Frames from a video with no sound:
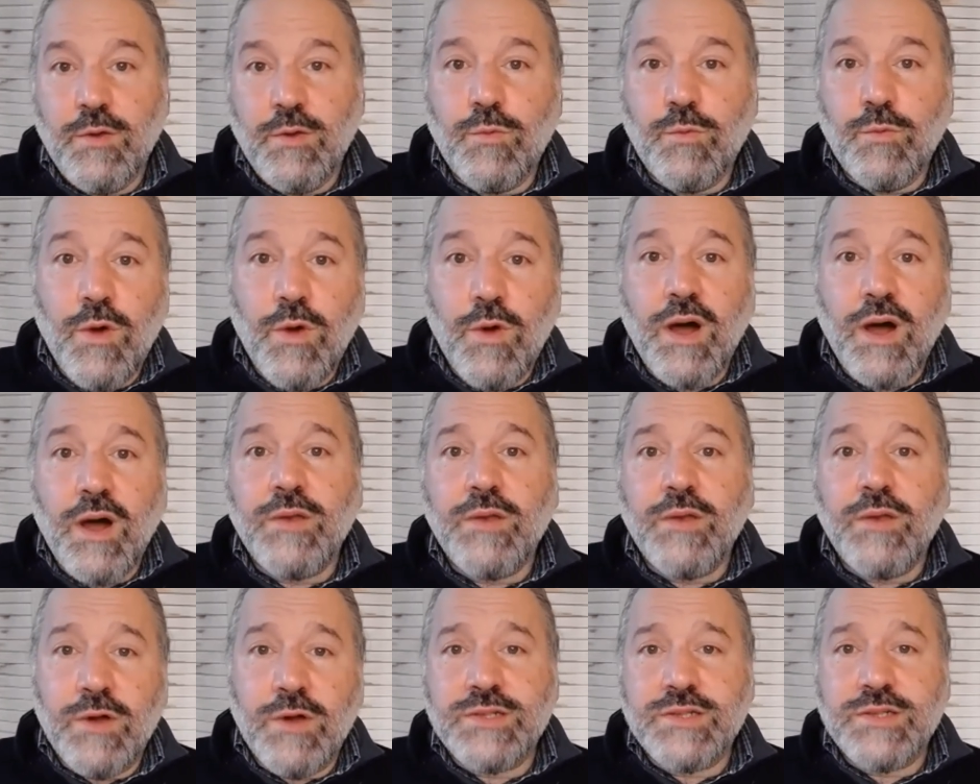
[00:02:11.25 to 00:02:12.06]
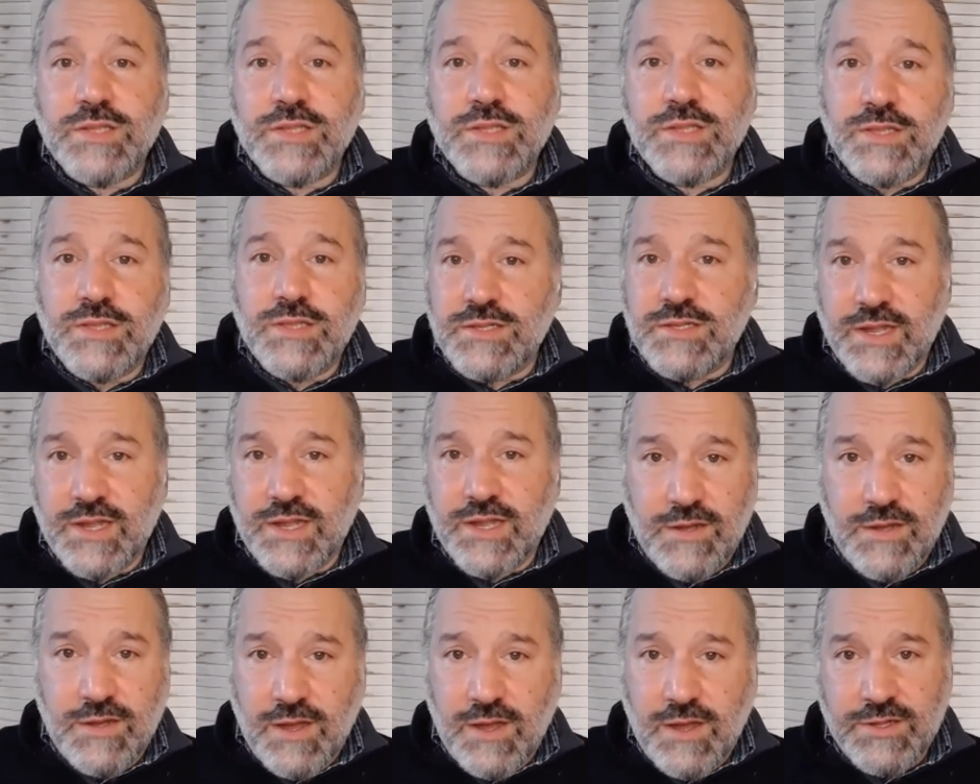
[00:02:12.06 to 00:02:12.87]
One was that the
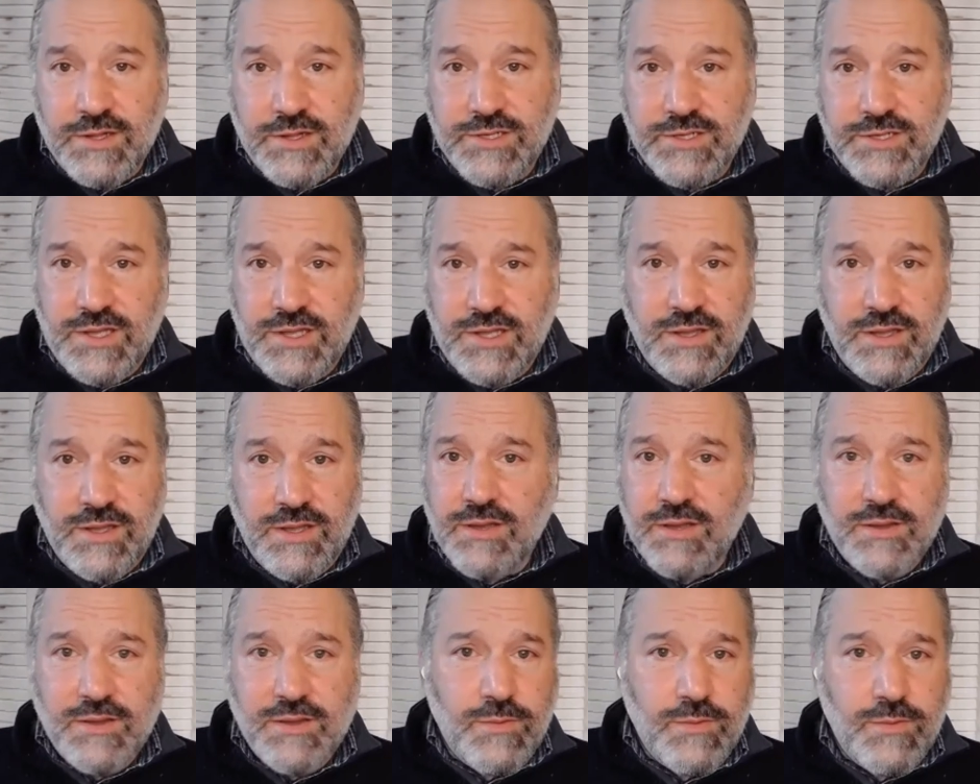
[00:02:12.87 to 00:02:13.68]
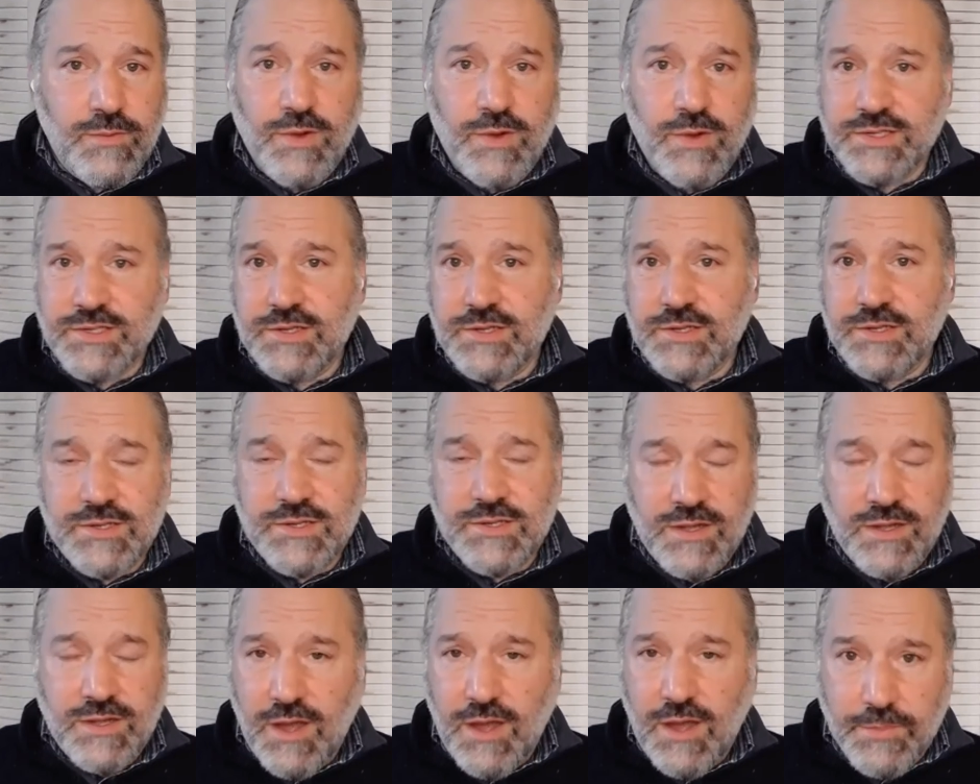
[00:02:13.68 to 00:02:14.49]
technology
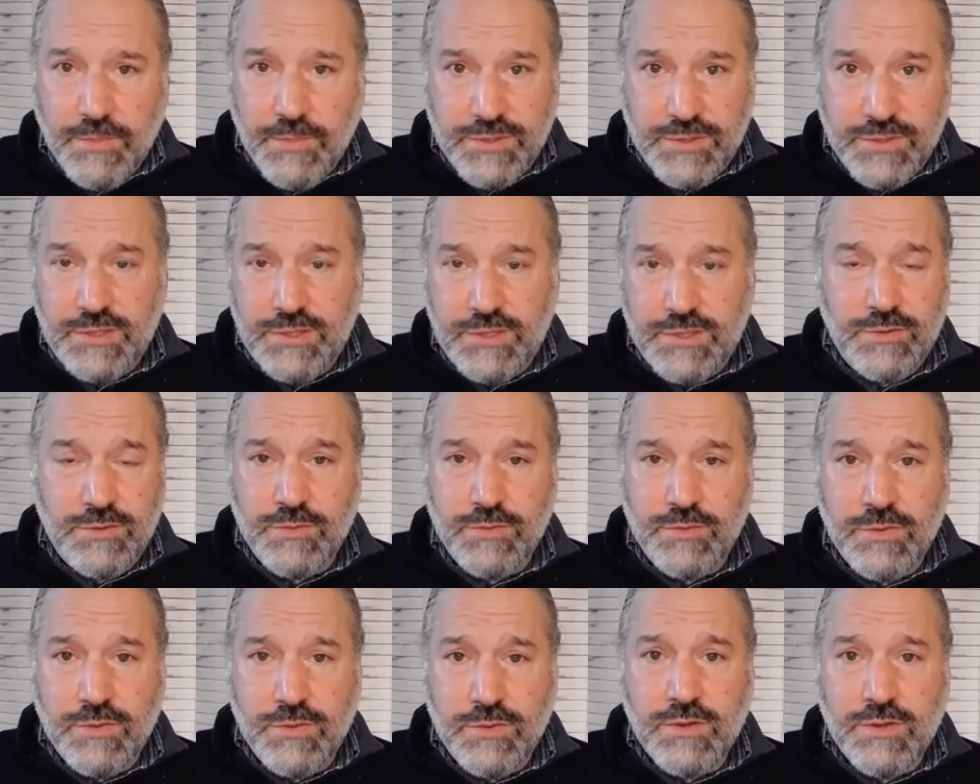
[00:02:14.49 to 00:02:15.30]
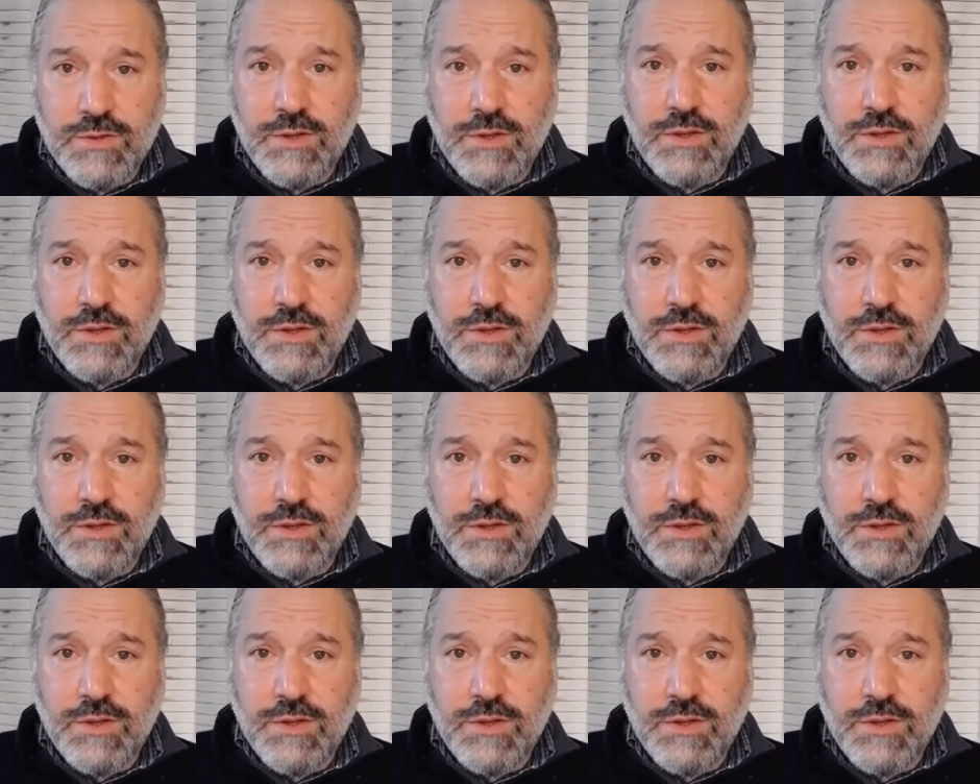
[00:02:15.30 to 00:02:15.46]
wasn't up to